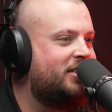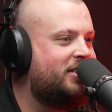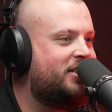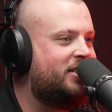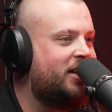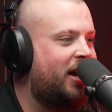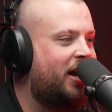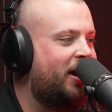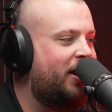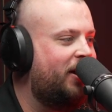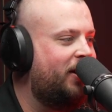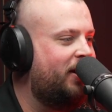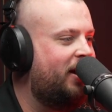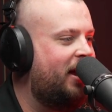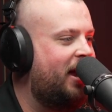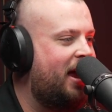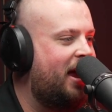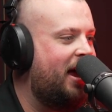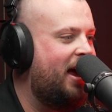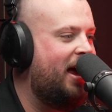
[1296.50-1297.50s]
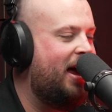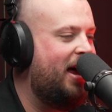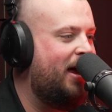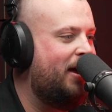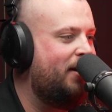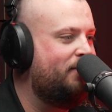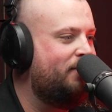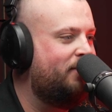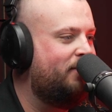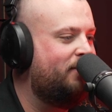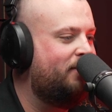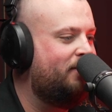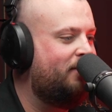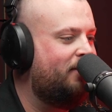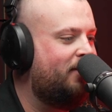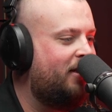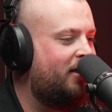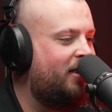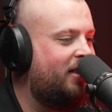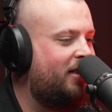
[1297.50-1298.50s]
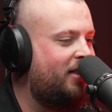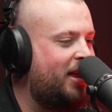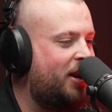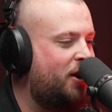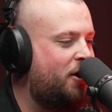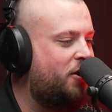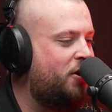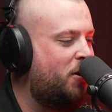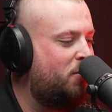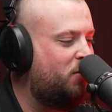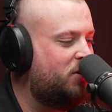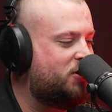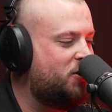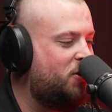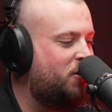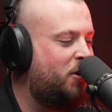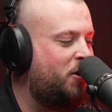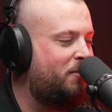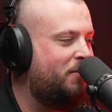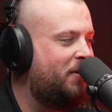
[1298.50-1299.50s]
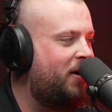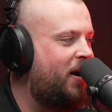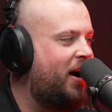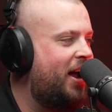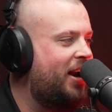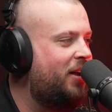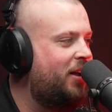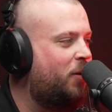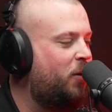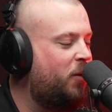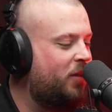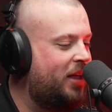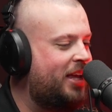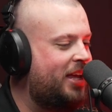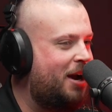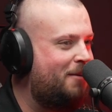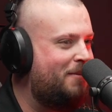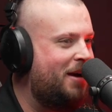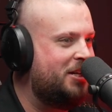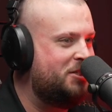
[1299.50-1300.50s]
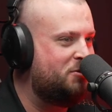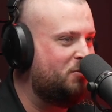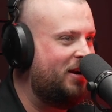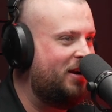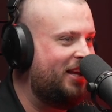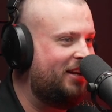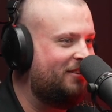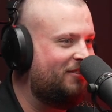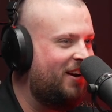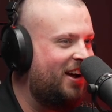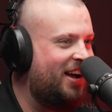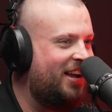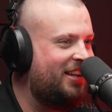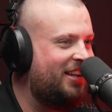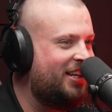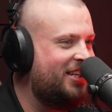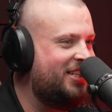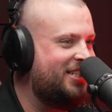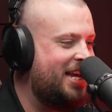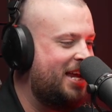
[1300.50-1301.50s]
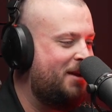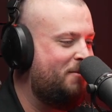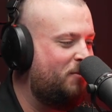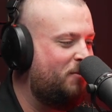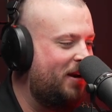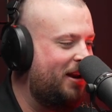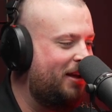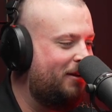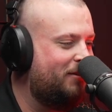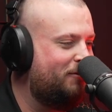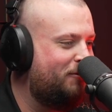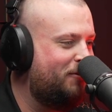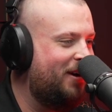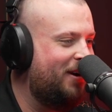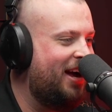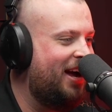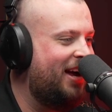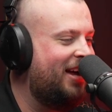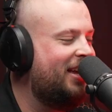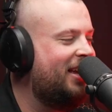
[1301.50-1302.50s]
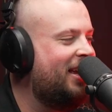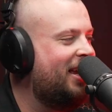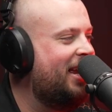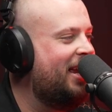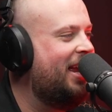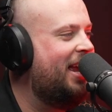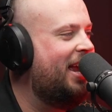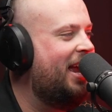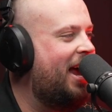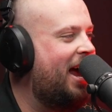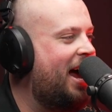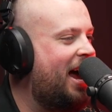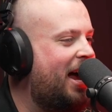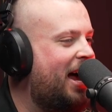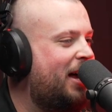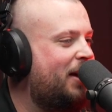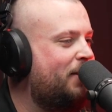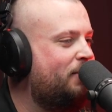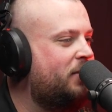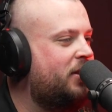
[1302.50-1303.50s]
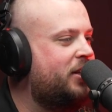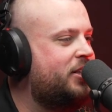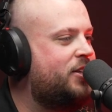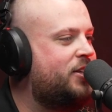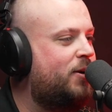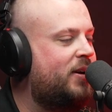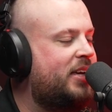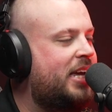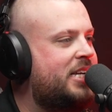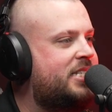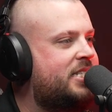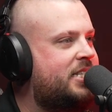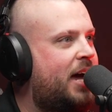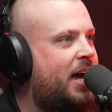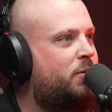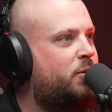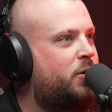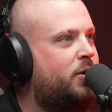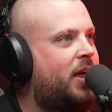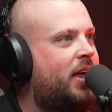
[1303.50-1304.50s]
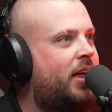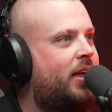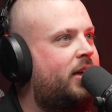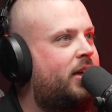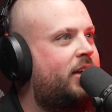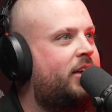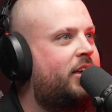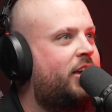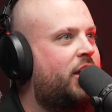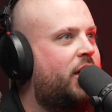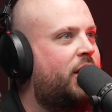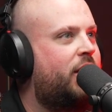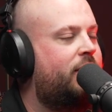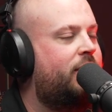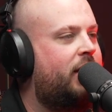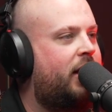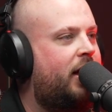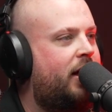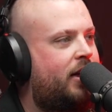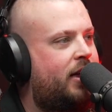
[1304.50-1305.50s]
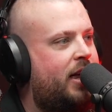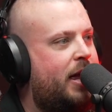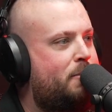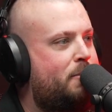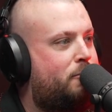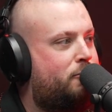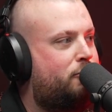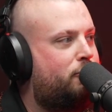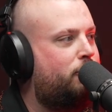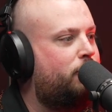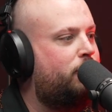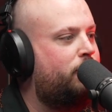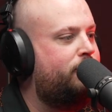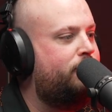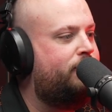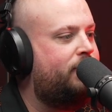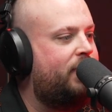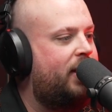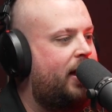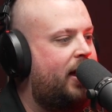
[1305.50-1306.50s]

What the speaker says: So they don't know what's going on behind. All they care about is winning, right? Like your team winning for you. So I guess that would, you know, improve